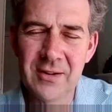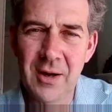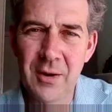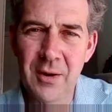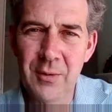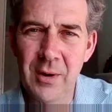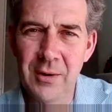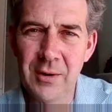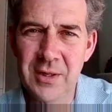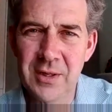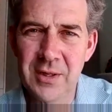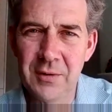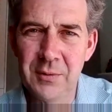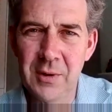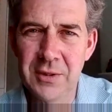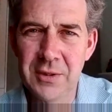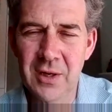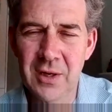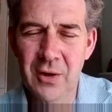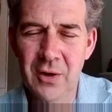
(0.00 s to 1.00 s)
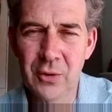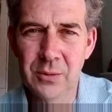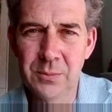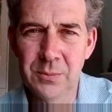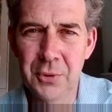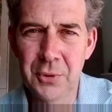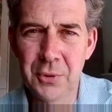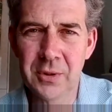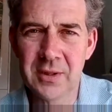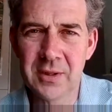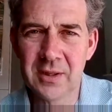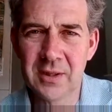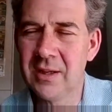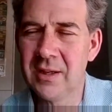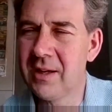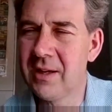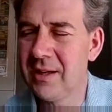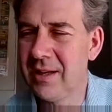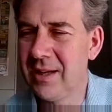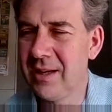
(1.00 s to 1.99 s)
I wrote, I wrote a whole book
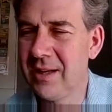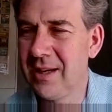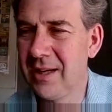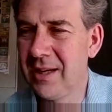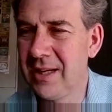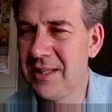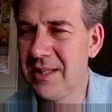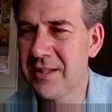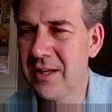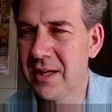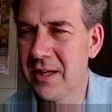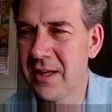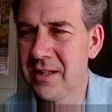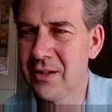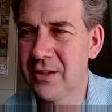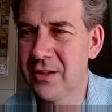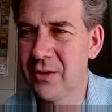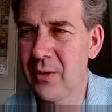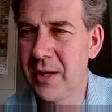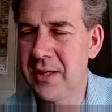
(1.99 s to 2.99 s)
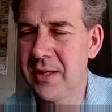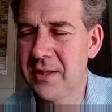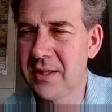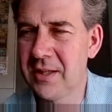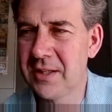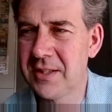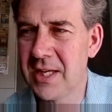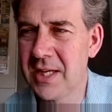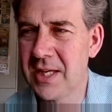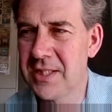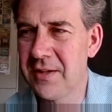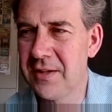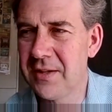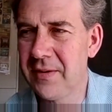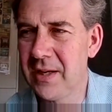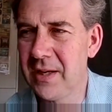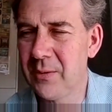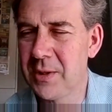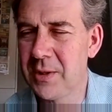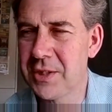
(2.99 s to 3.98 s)
uh, entitled Great
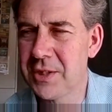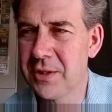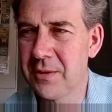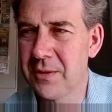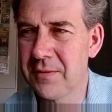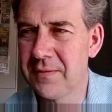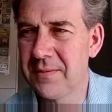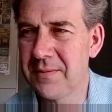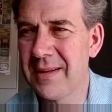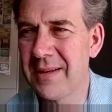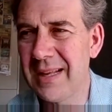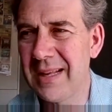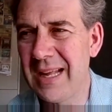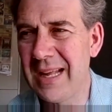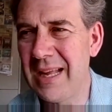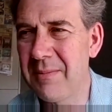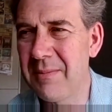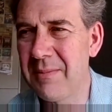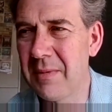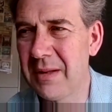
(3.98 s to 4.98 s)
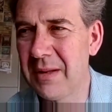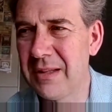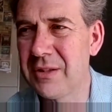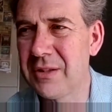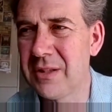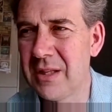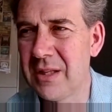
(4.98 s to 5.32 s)
Catastrophe, which sort of in